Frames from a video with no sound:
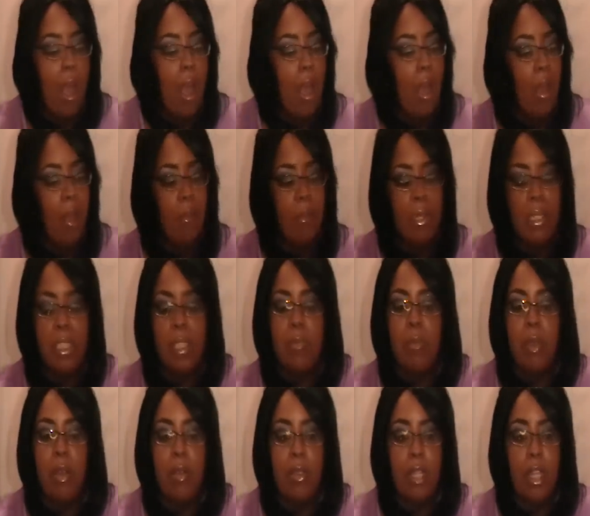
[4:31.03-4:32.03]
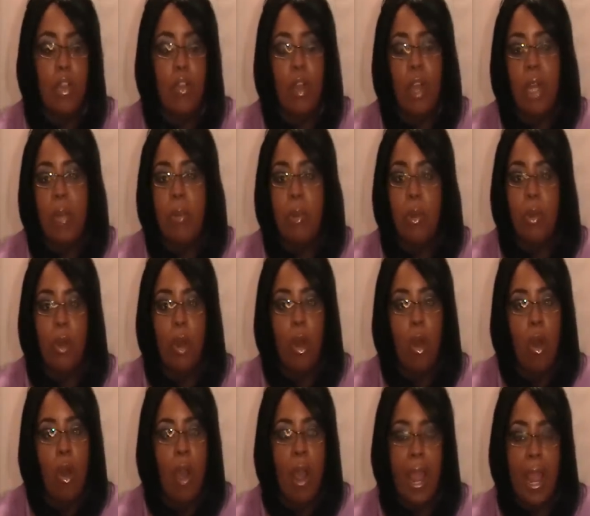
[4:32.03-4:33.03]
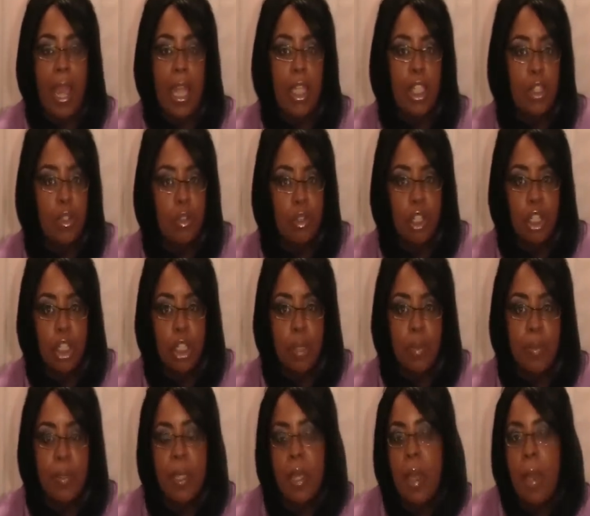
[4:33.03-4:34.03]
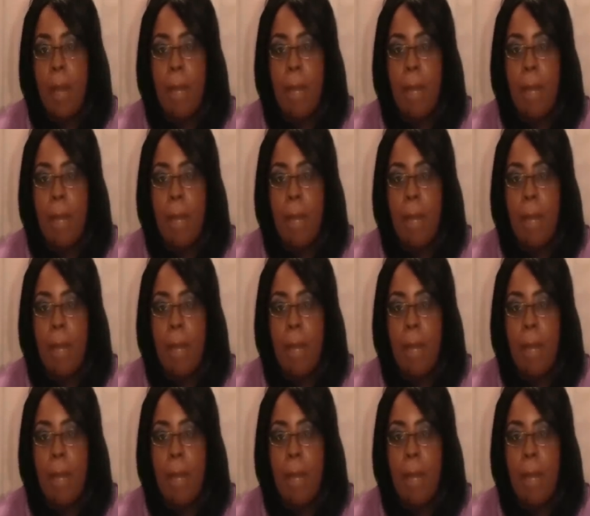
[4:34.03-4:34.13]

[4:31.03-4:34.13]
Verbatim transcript: Um, it smells incredible in all age groups.